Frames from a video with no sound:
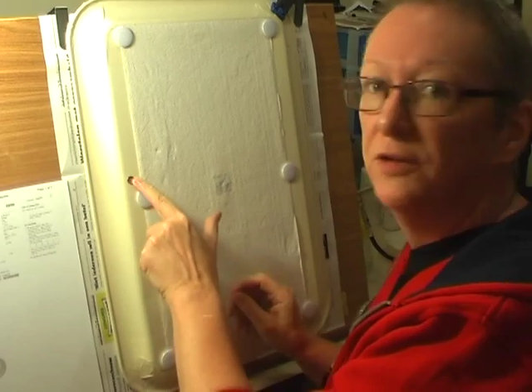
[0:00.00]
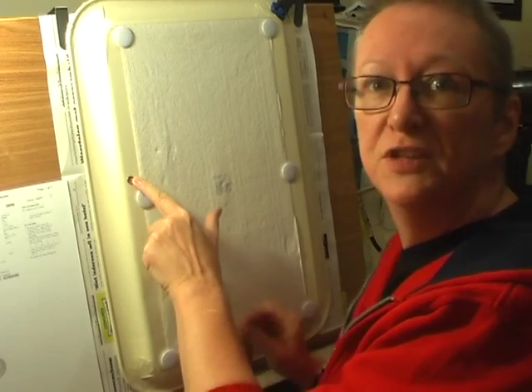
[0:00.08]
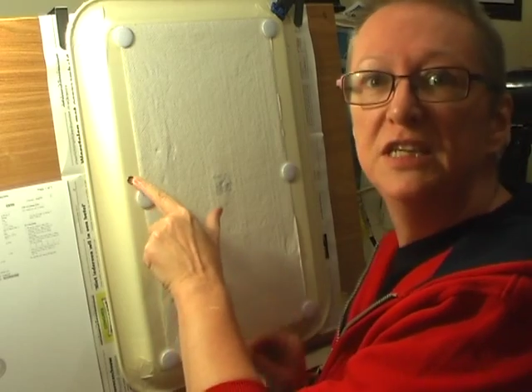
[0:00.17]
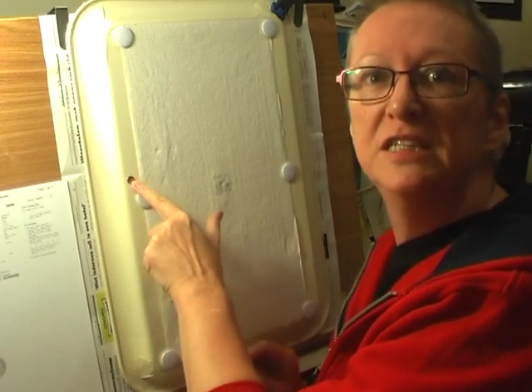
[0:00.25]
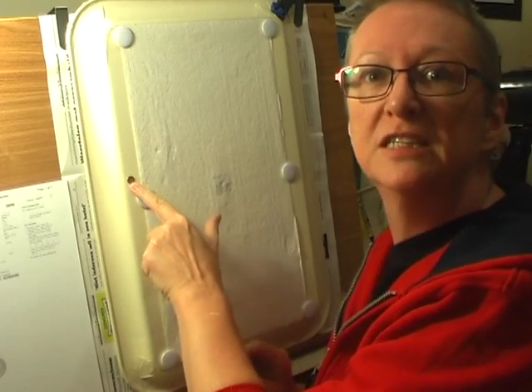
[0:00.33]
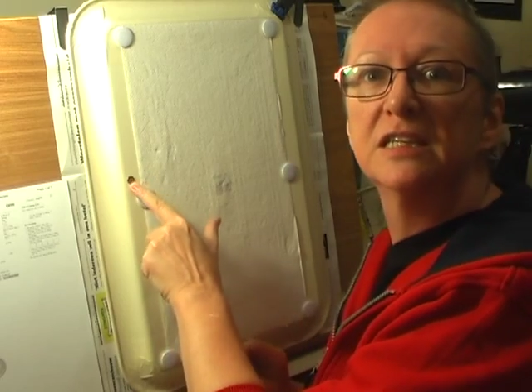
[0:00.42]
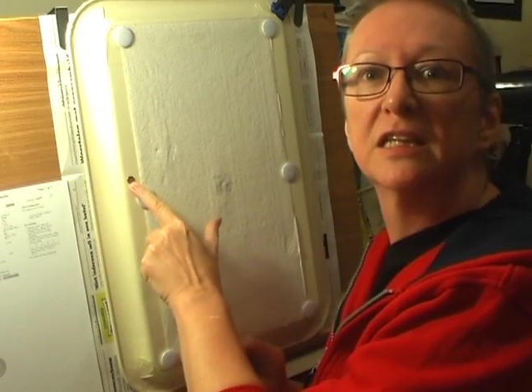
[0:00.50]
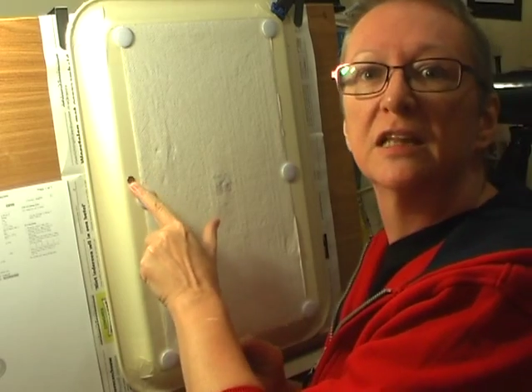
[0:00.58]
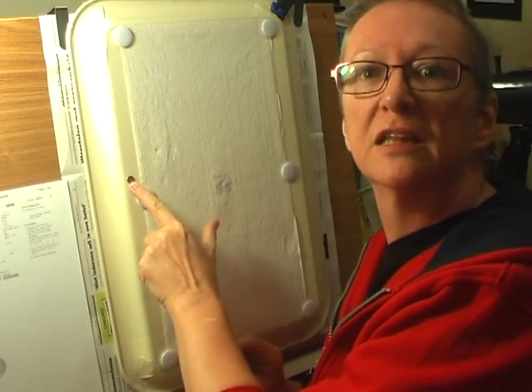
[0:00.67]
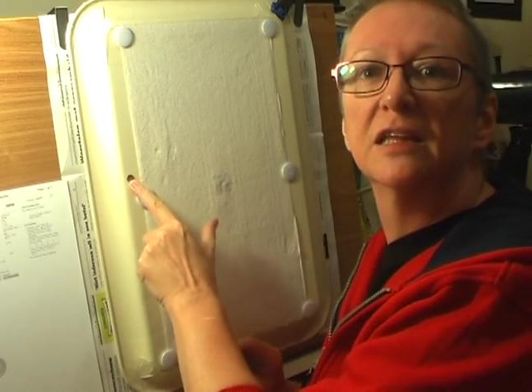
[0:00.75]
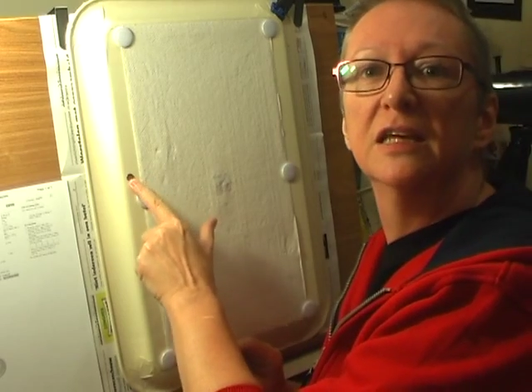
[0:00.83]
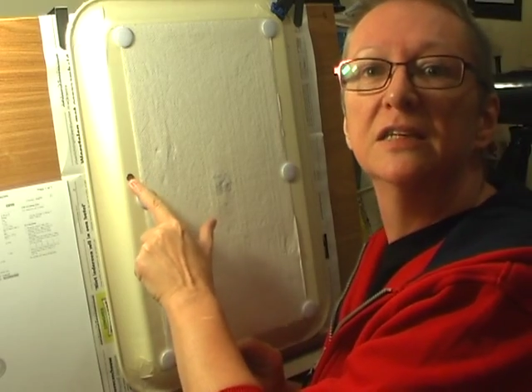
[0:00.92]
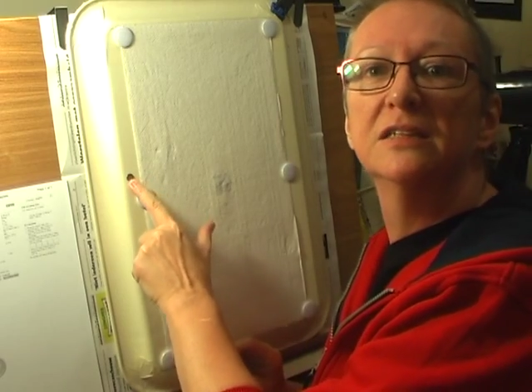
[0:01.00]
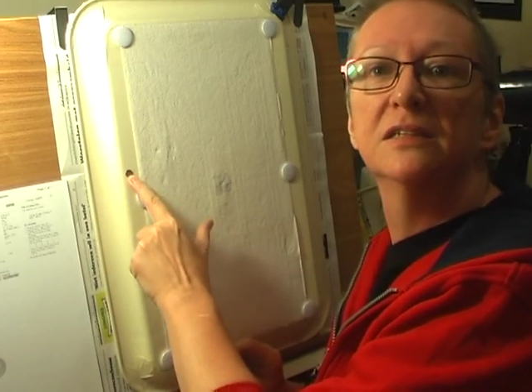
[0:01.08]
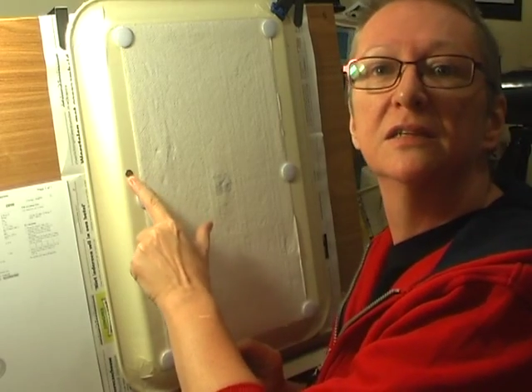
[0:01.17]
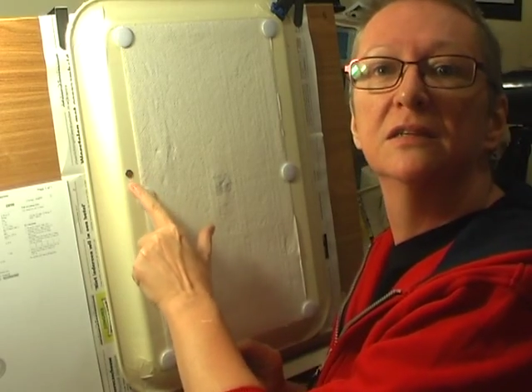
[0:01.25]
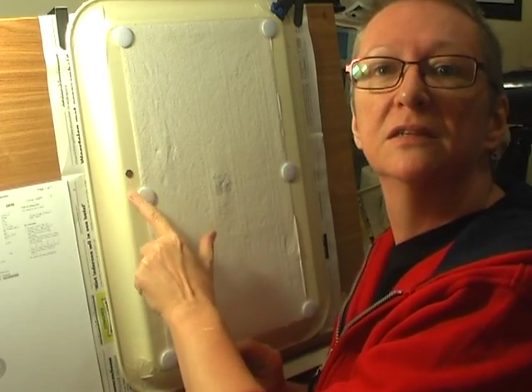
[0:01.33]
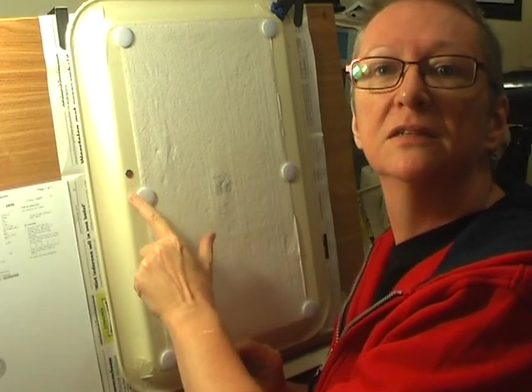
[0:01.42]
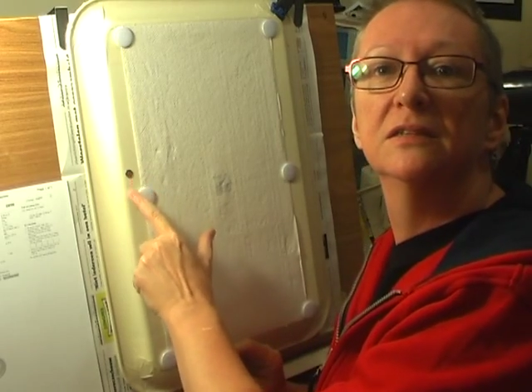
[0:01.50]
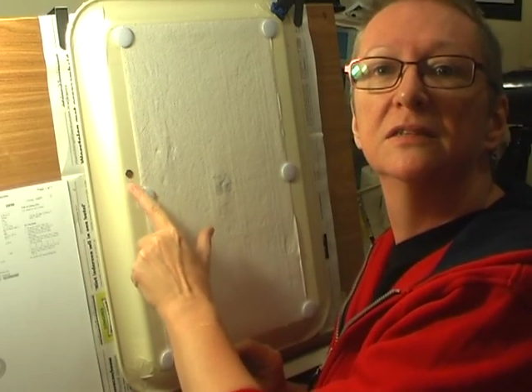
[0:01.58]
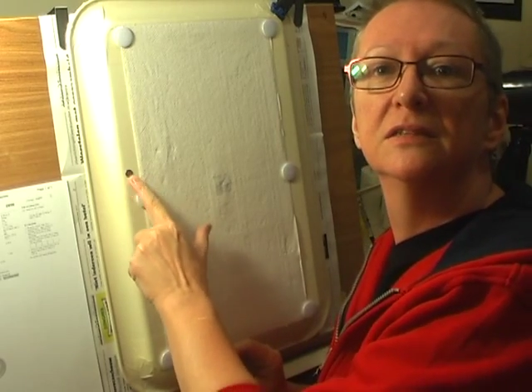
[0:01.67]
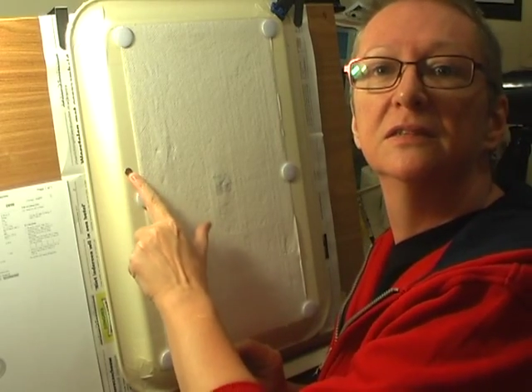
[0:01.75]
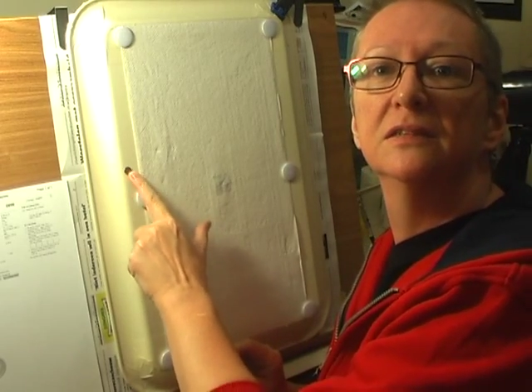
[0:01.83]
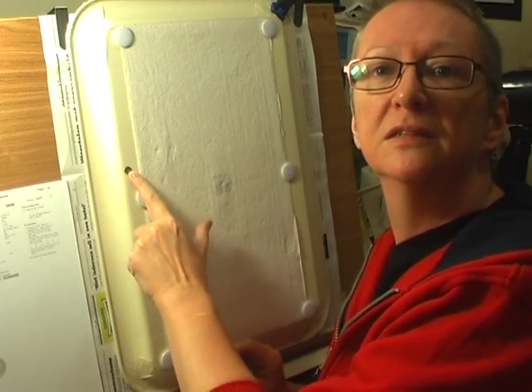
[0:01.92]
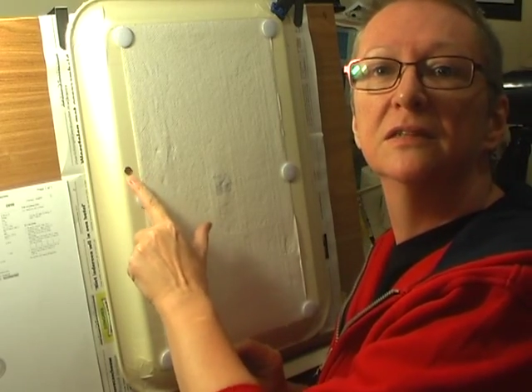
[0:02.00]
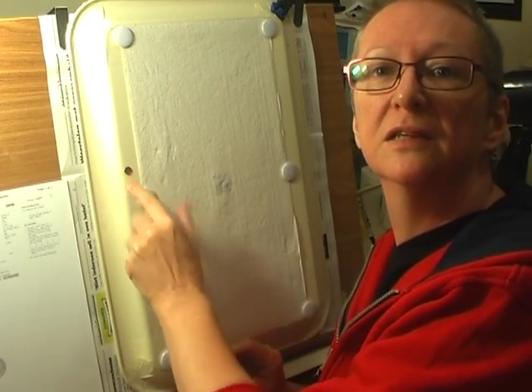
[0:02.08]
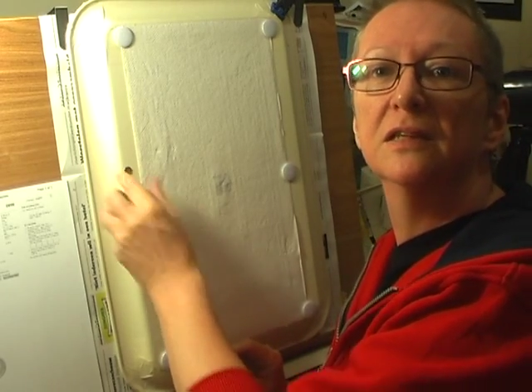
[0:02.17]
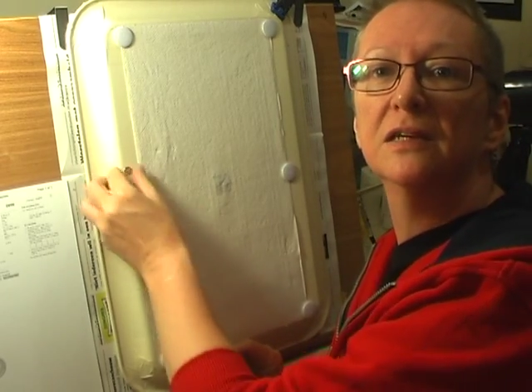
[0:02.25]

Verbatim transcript: of these little things. Look at